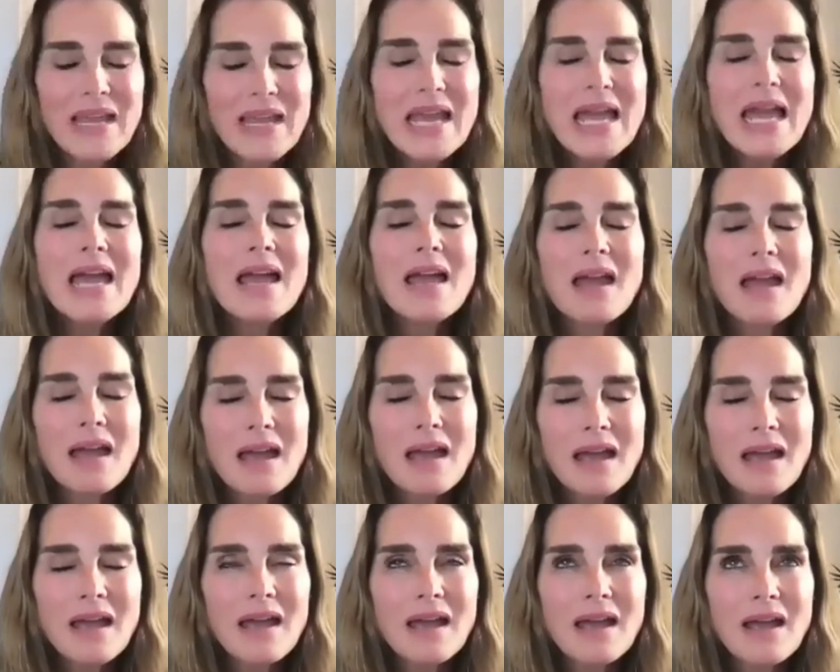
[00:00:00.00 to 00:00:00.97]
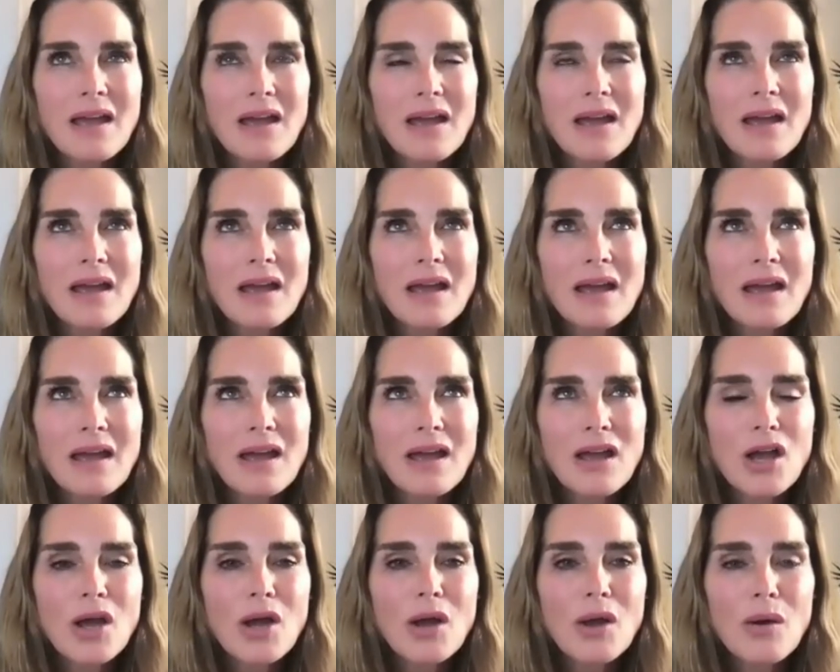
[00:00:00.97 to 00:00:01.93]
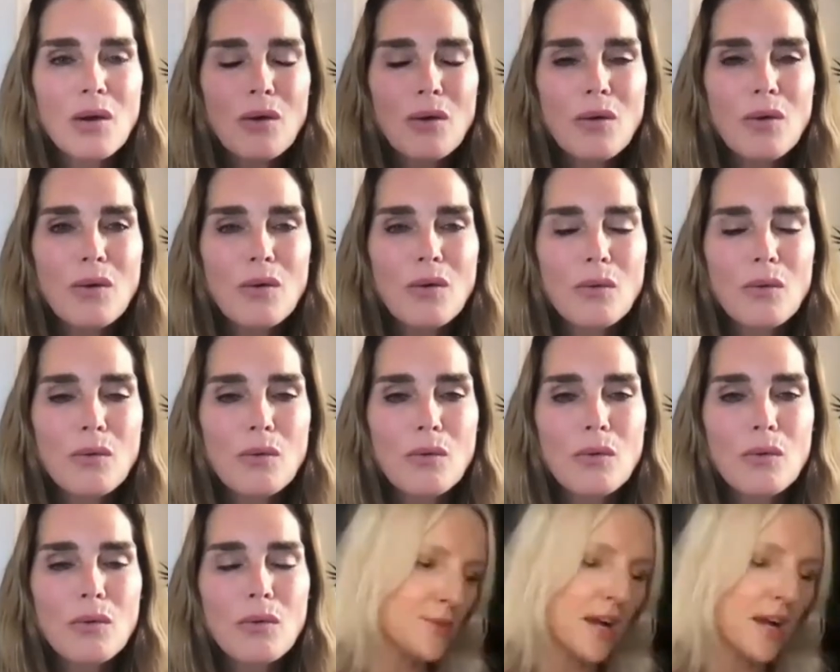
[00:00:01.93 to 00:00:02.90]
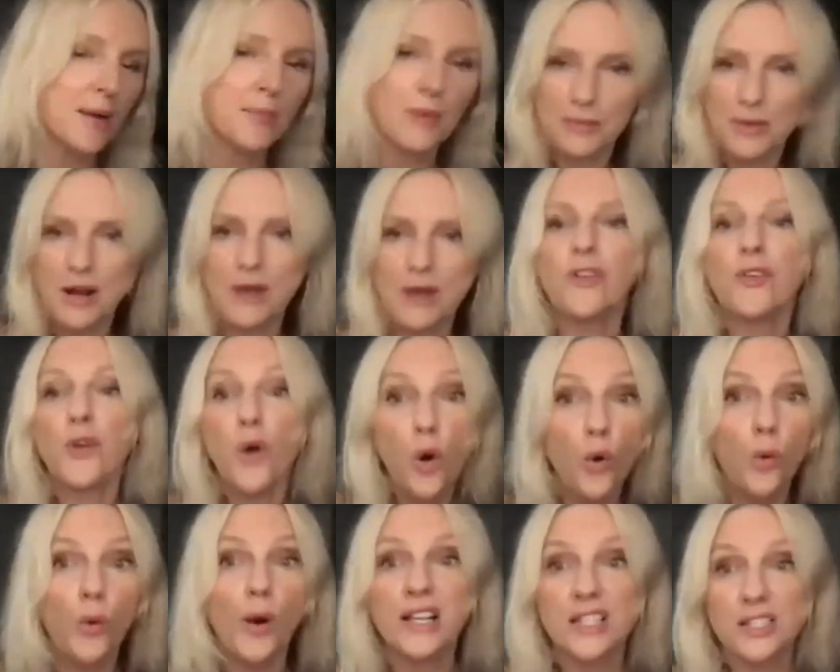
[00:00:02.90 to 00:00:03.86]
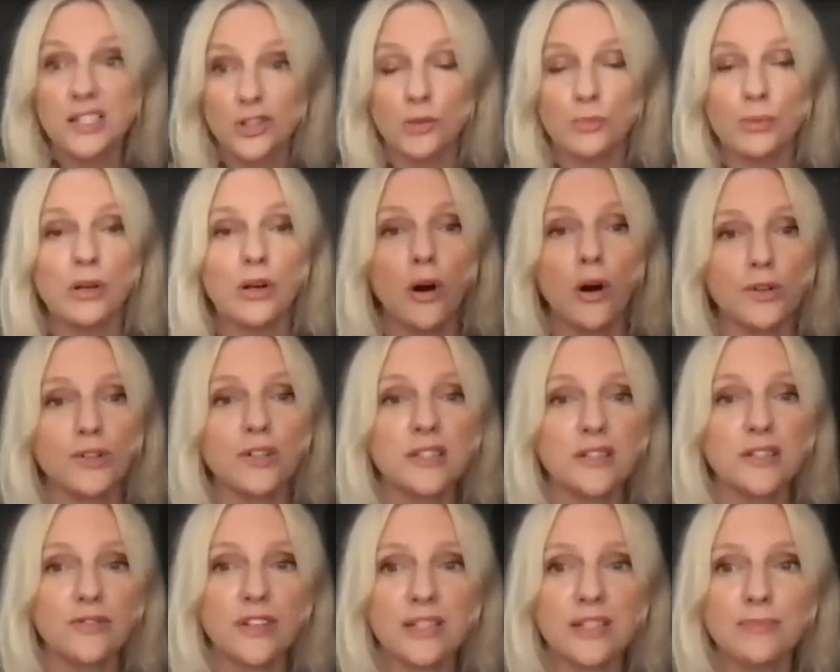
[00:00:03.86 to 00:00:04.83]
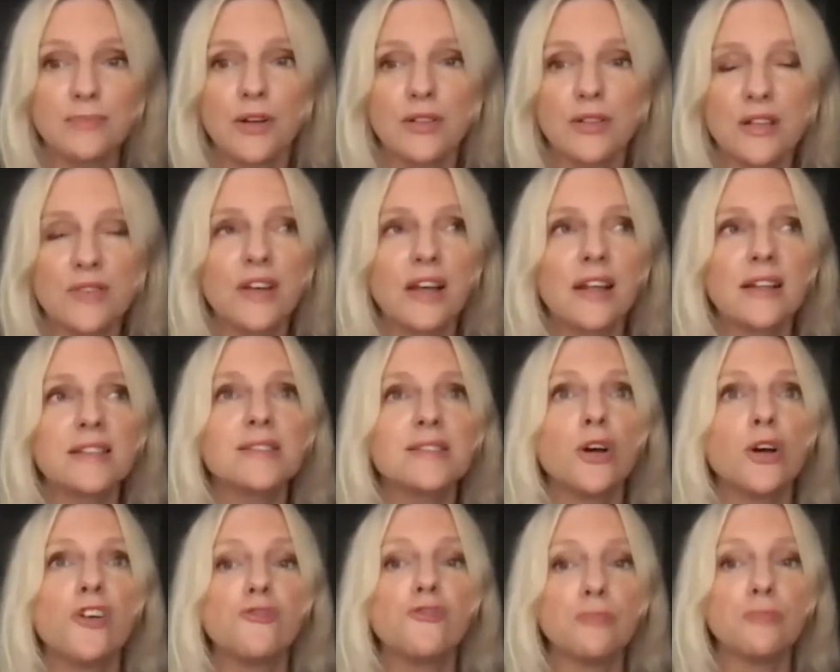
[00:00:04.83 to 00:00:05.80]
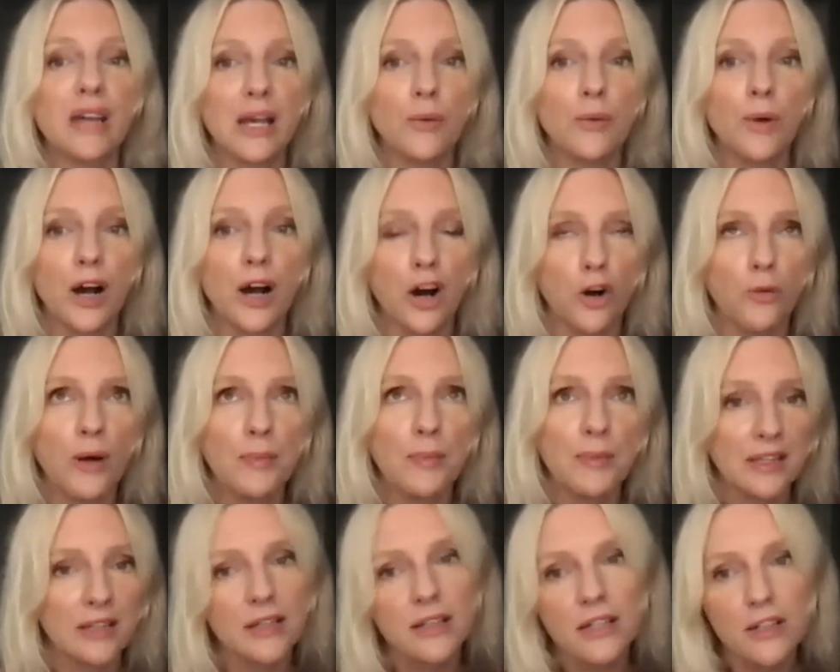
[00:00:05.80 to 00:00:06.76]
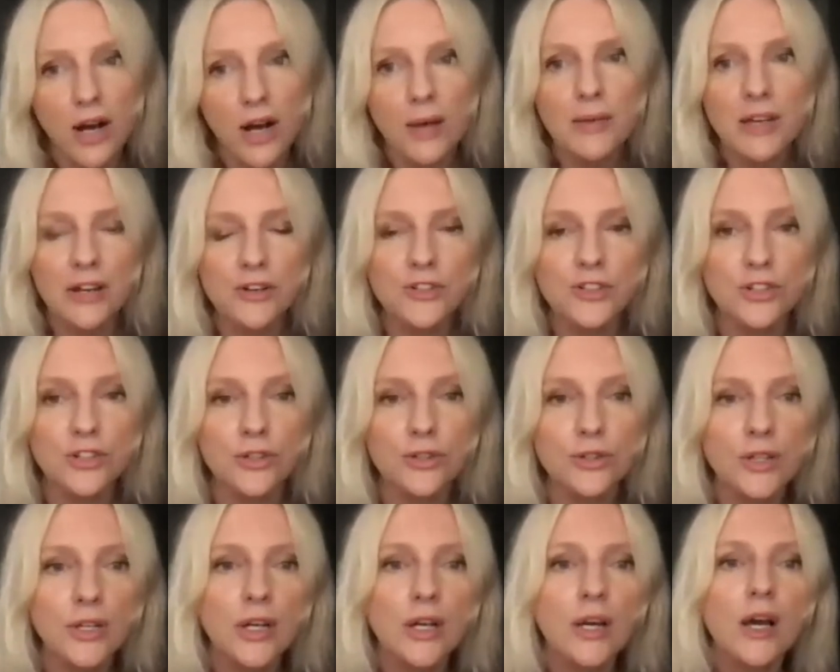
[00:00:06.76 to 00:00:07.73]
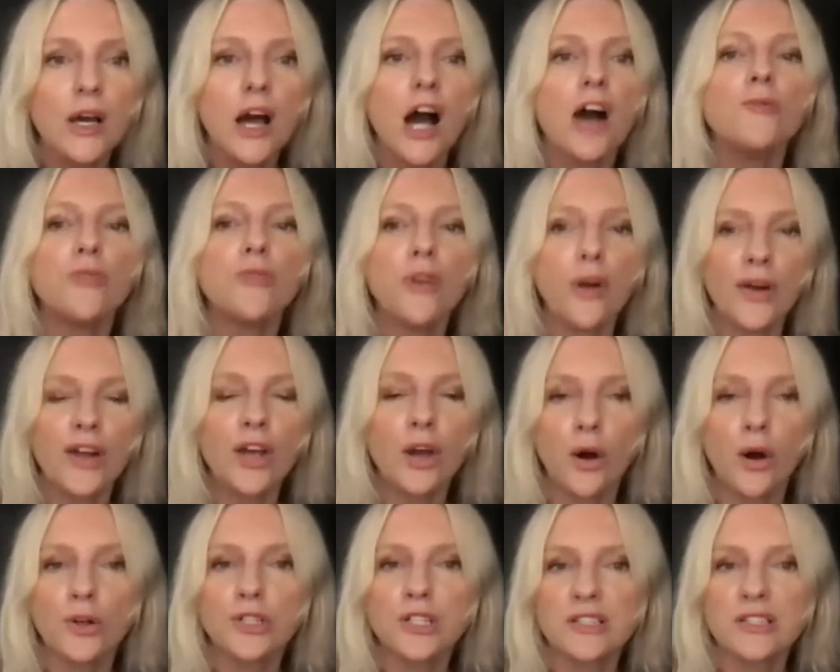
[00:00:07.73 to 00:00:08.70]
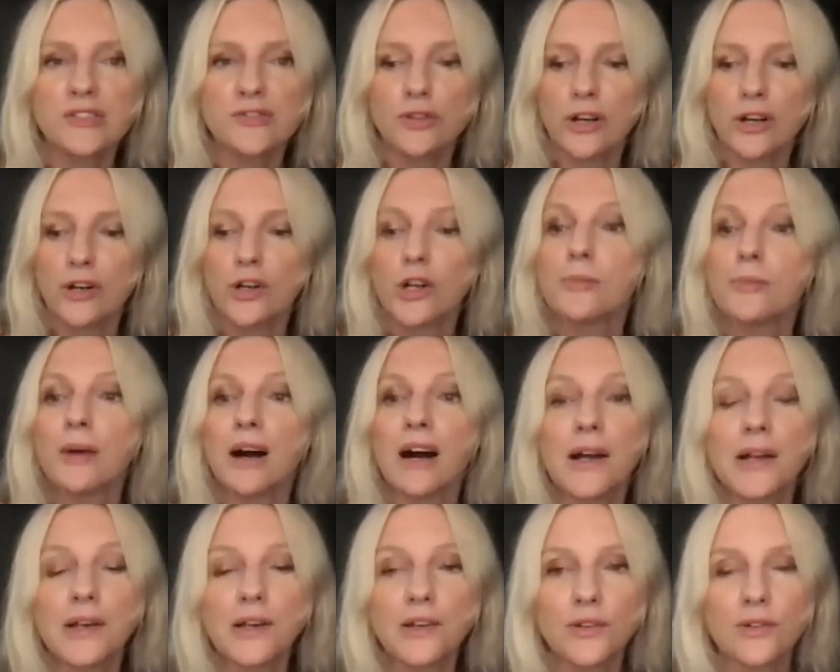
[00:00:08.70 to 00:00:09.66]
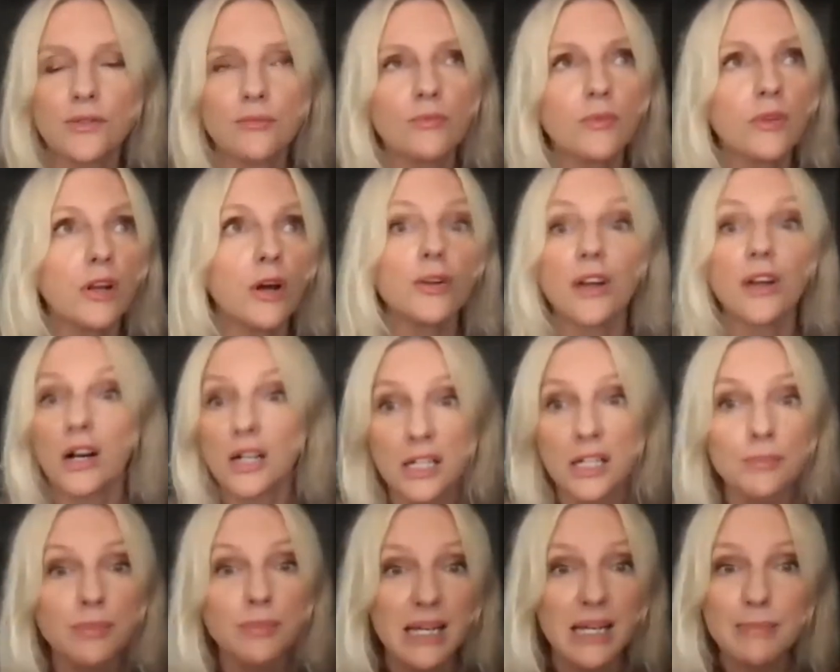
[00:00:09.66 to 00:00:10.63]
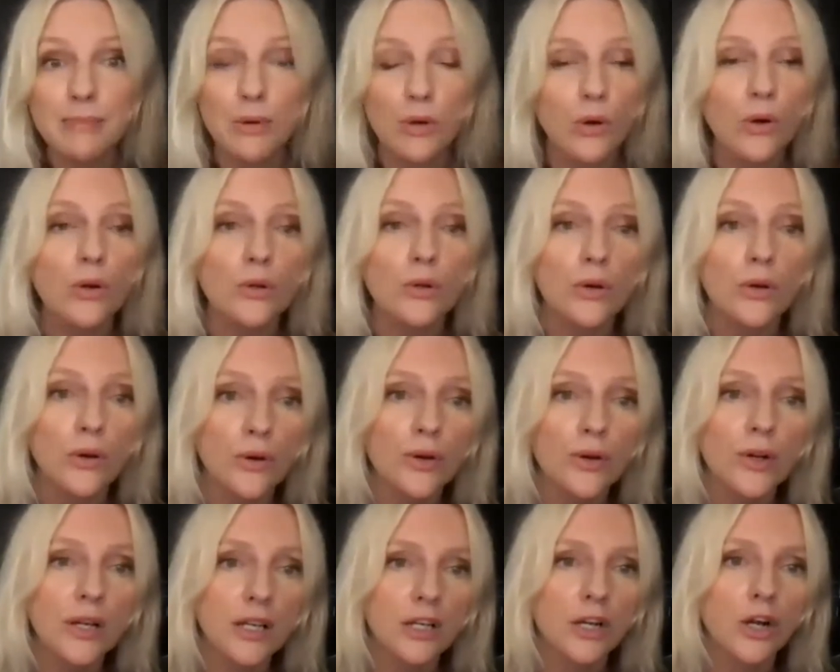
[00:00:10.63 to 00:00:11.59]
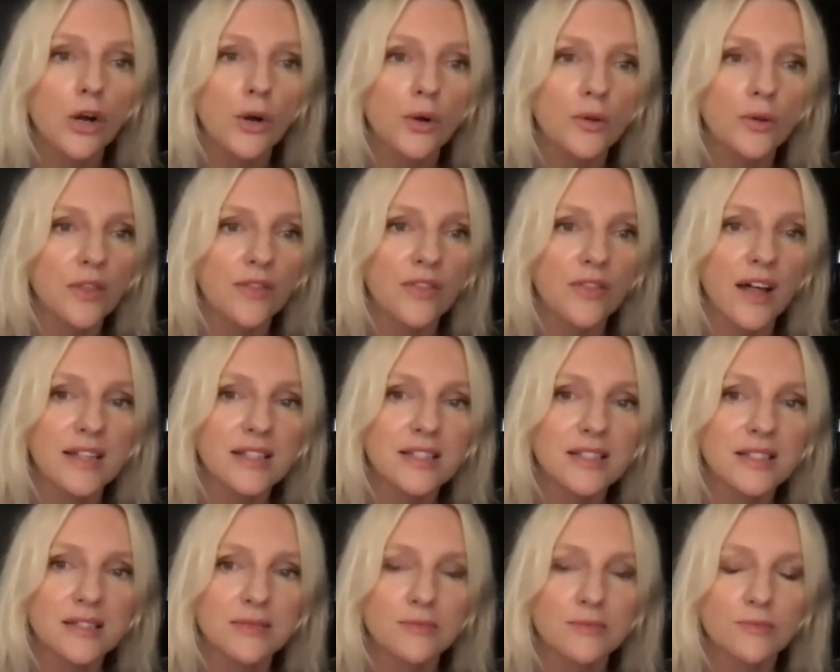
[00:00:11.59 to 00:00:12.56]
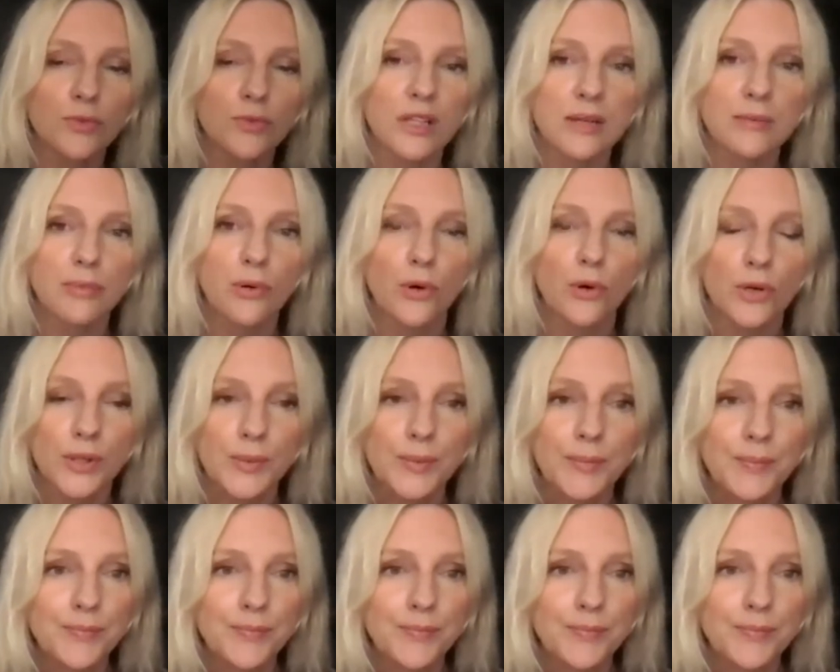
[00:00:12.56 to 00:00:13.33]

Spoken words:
matter who else is in there with you. And I just wish, that's I'm always super conscious of this, because I think it served me well by being like, no, I'm here too. I'm very conscious of trying to remind, younger people, or, that's really important.